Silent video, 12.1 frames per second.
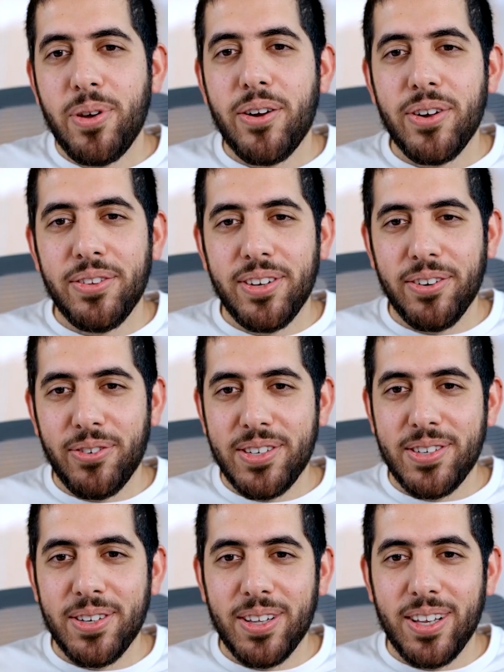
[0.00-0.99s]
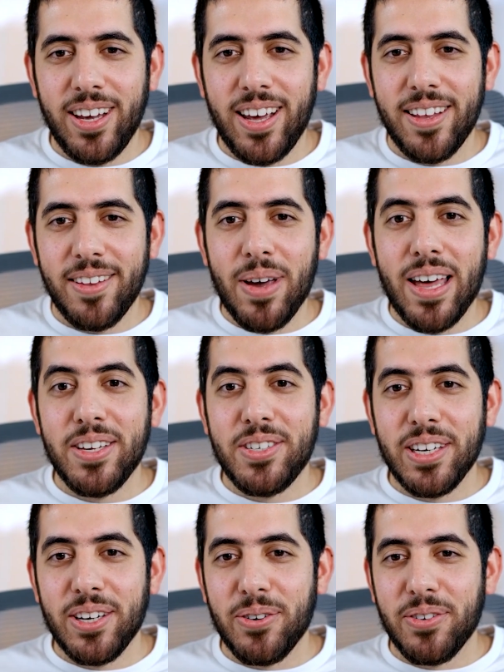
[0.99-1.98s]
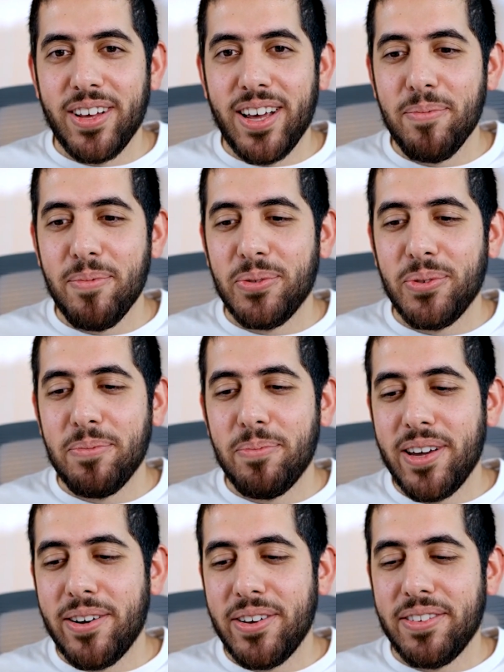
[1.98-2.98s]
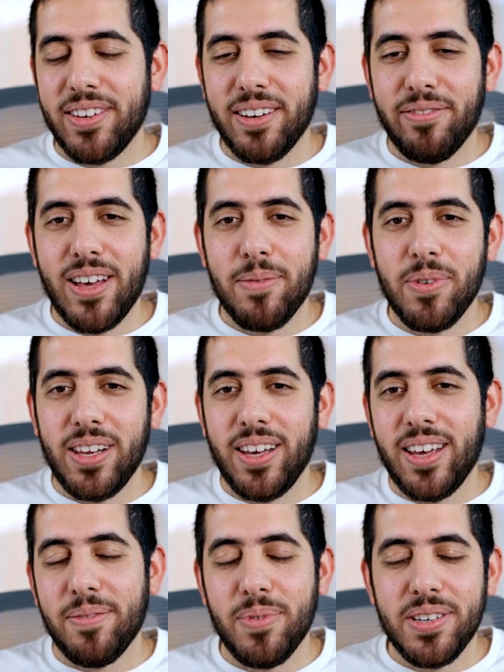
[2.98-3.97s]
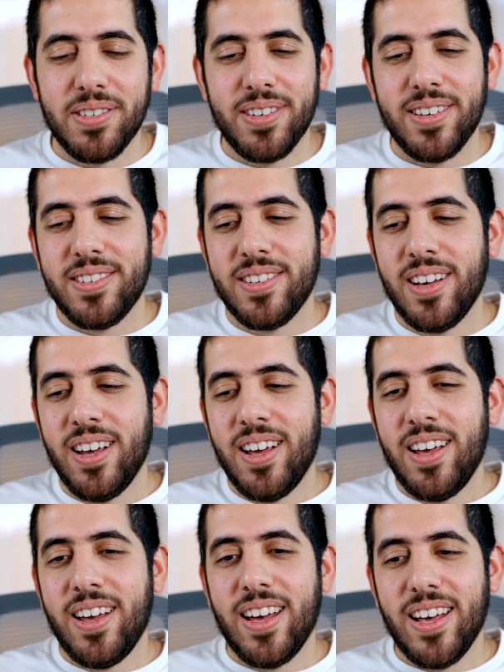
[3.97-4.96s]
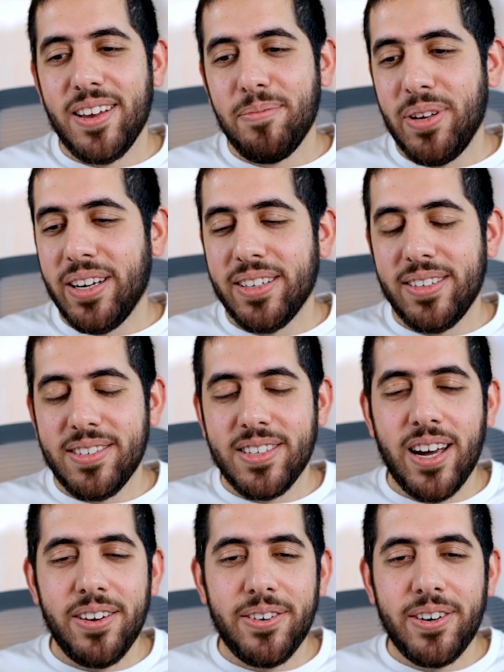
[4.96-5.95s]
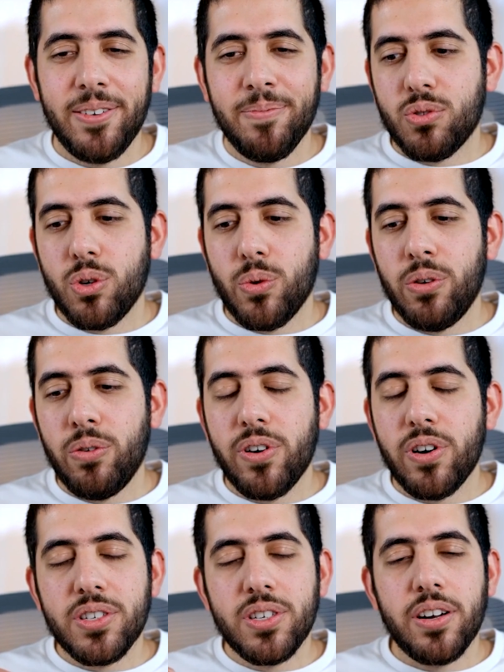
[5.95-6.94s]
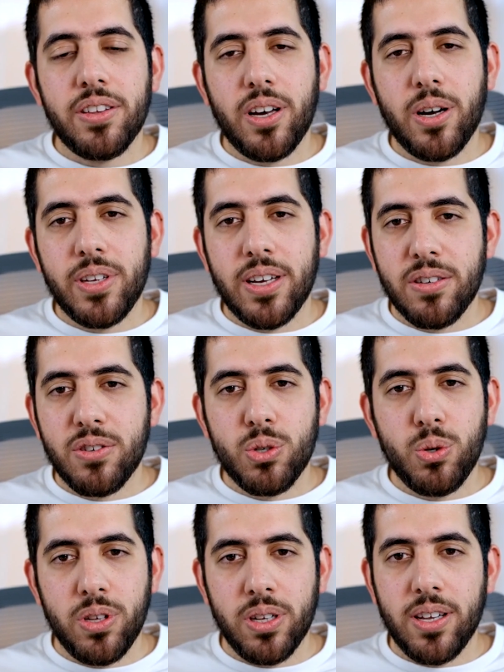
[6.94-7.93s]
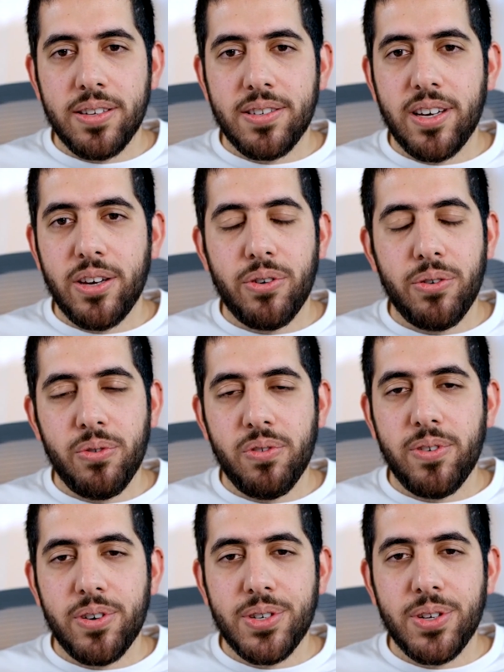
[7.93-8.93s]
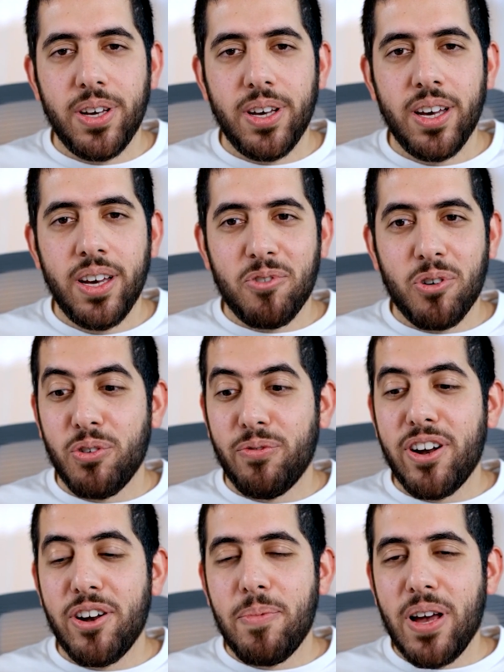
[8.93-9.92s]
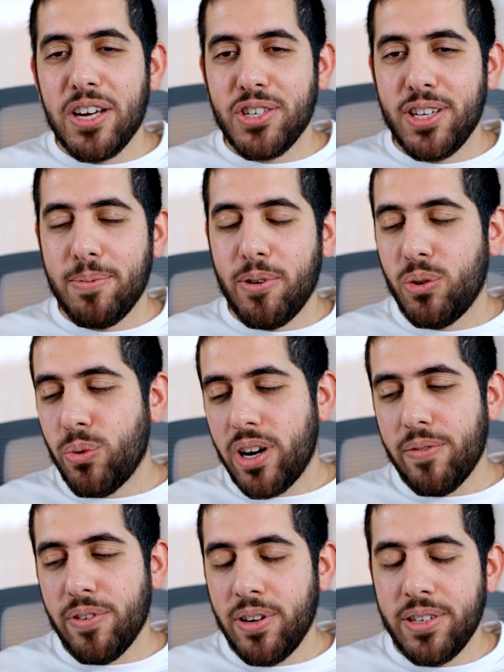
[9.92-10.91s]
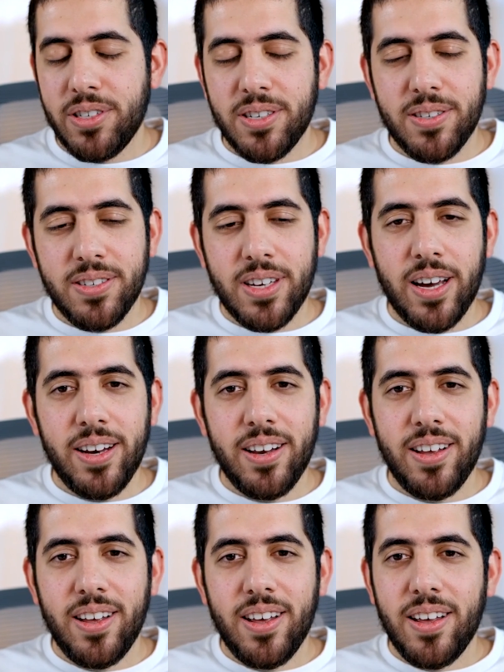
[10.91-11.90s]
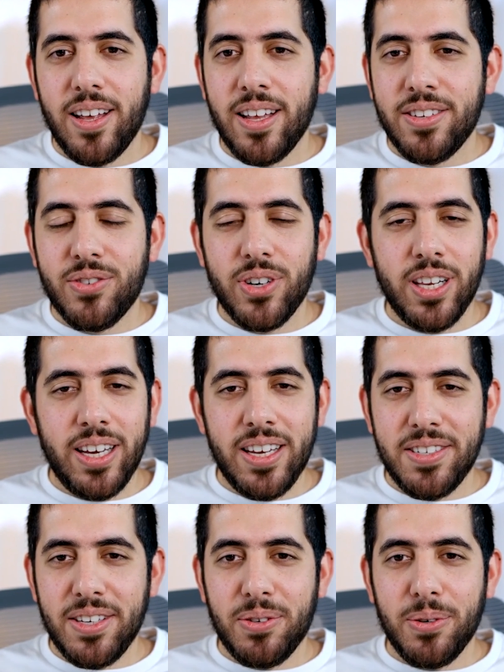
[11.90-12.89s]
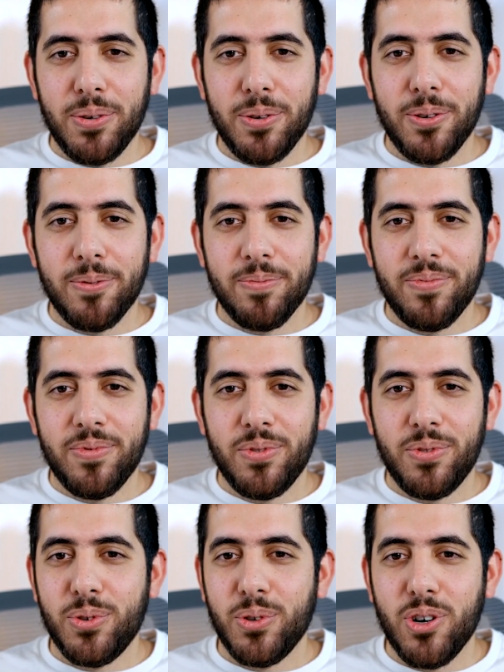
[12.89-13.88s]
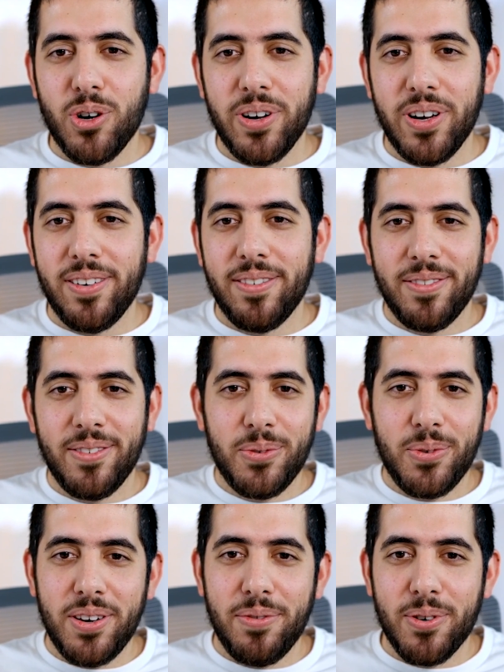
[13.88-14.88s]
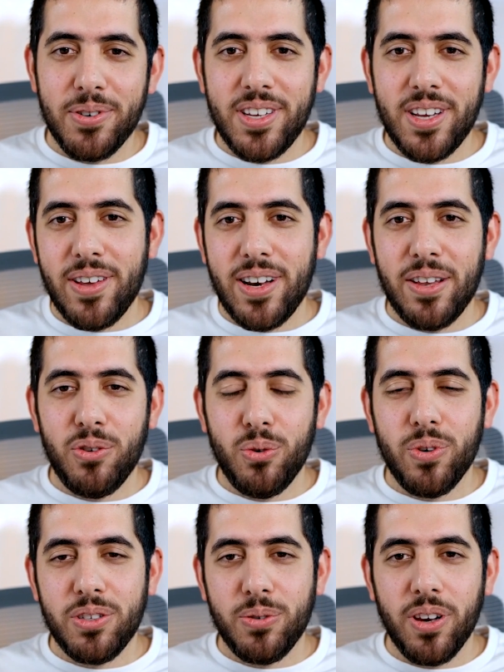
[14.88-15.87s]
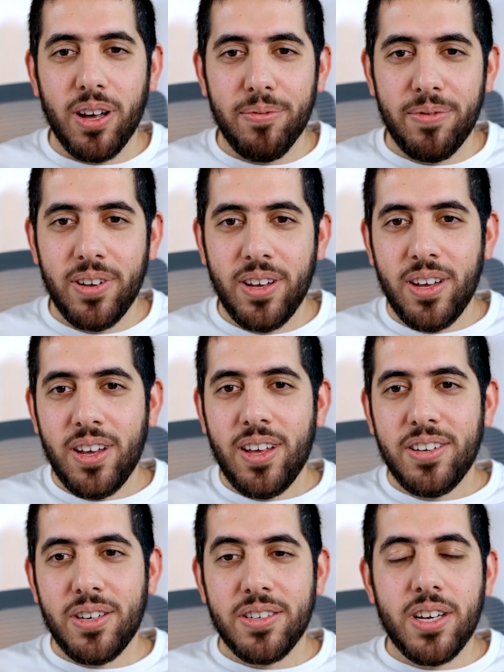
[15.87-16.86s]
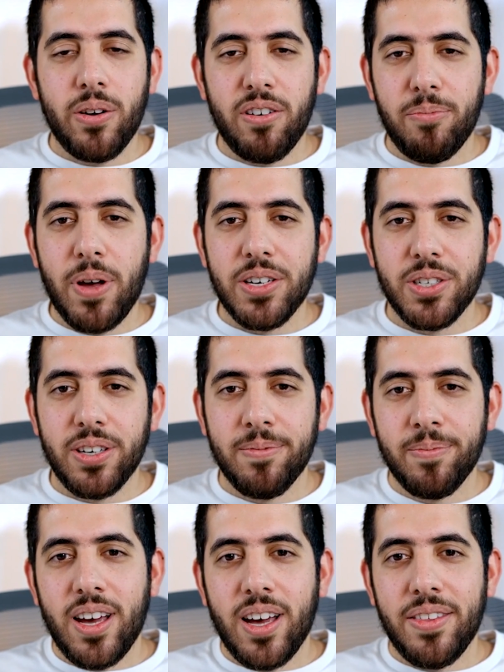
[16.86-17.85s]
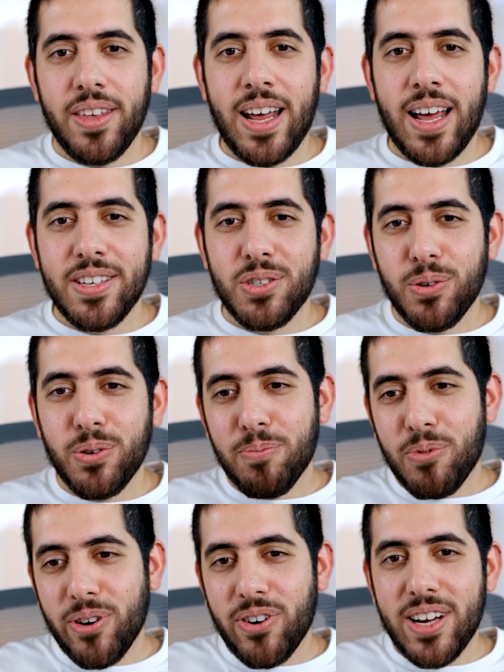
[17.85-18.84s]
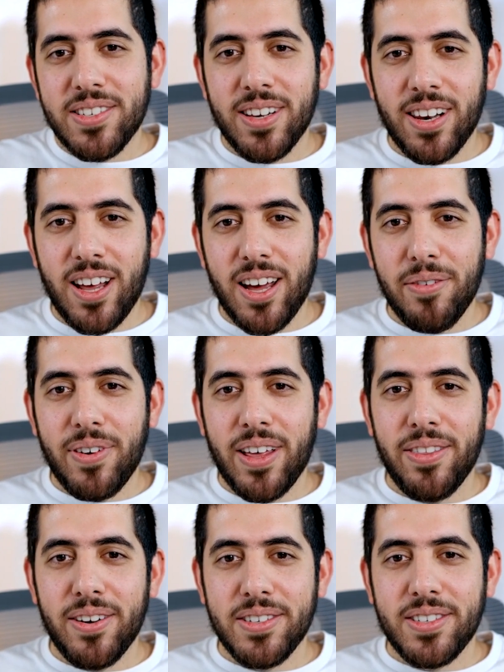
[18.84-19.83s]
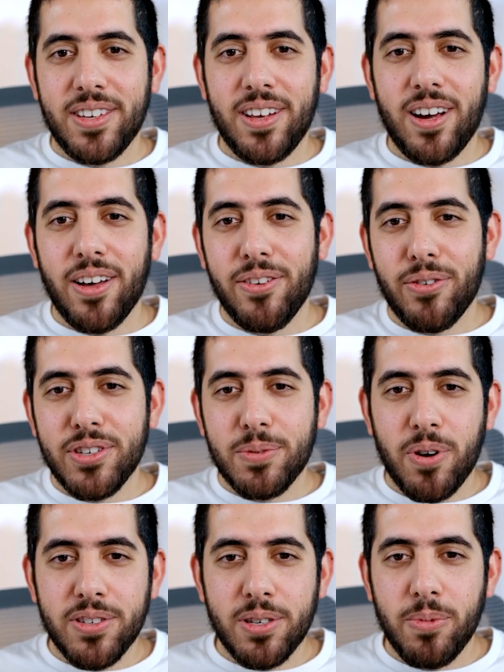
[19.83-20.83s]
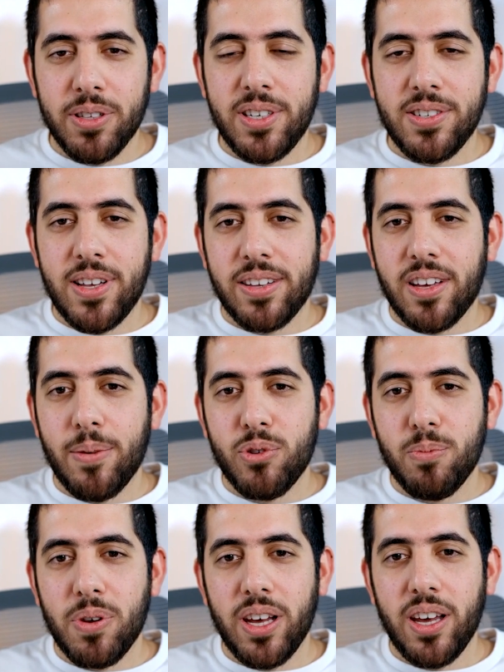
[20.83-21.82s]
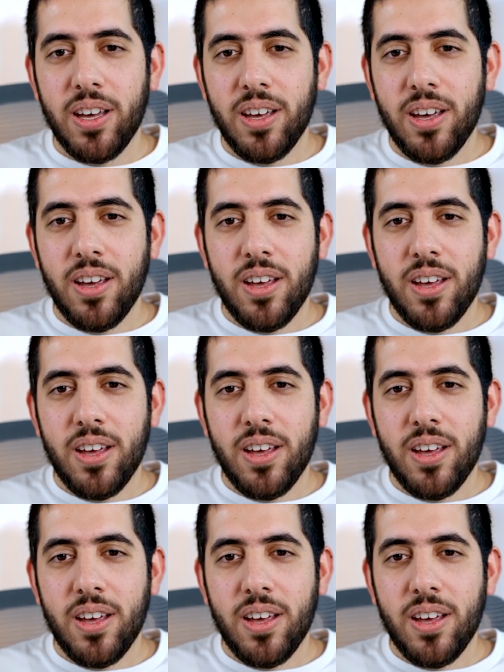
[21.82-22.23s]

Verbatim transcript: parenting recently and managing your time between parenting, family, and business and being a designer. So when you first start out as a student, let's say you're in university or you're very passionate about whatever, not just design, it's really easy to to go in 24/7 and do what you love just out of passion. And then as you progress in life and there's other responsibilities that come to play,